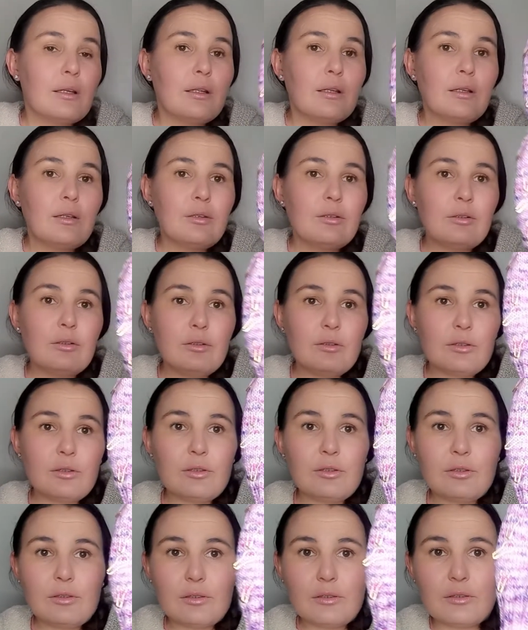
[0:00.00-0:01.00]
Look,
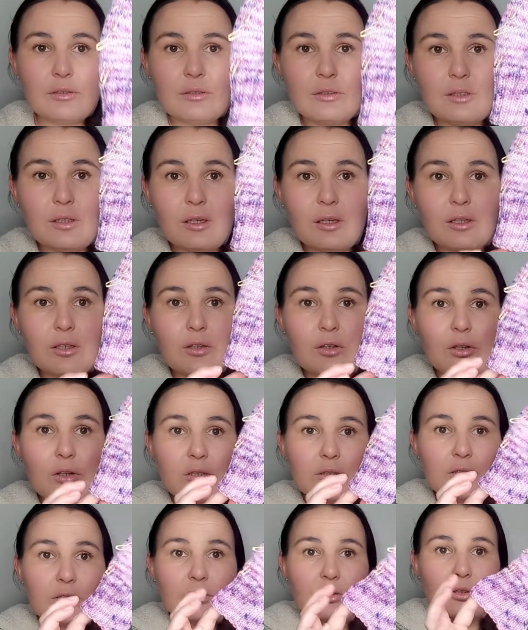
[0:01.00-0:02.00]
I
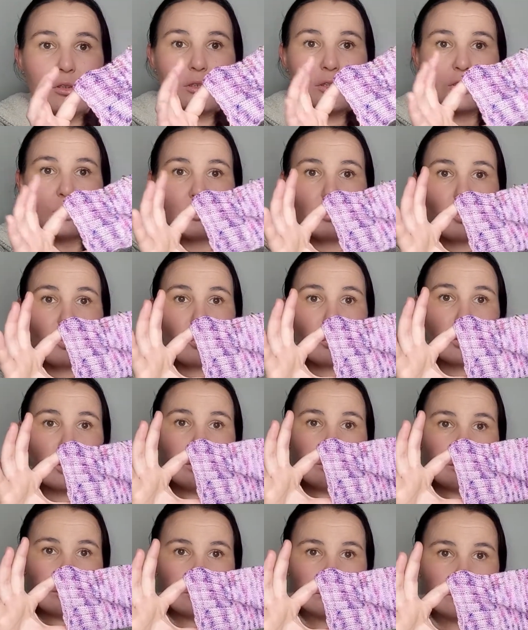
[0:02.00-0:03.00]
cast it on this
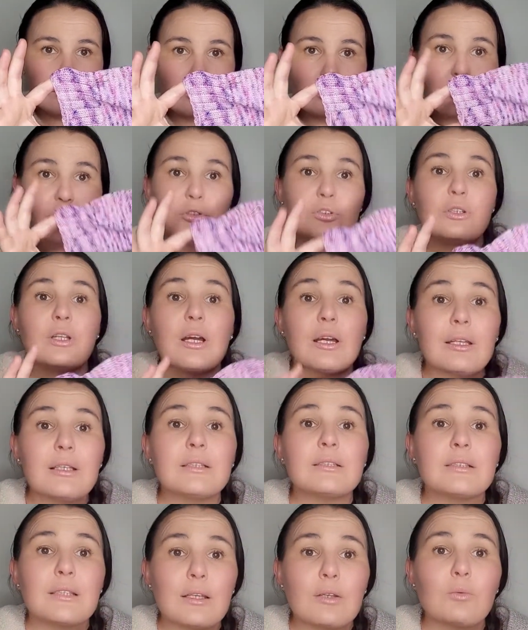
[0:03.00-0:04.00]
morning, because today is
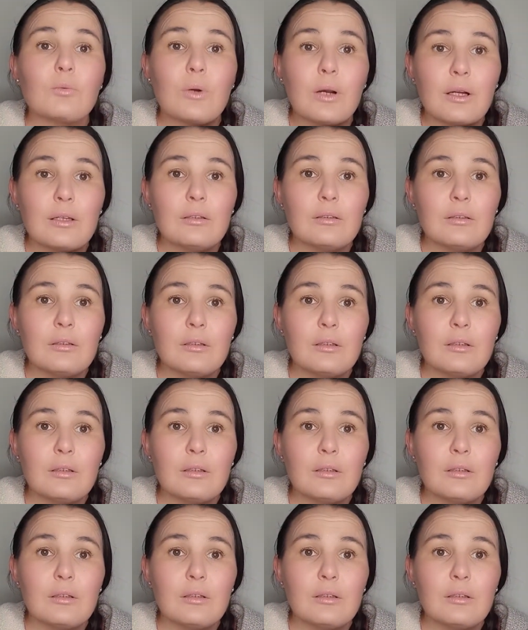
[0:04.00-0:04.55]
day 1,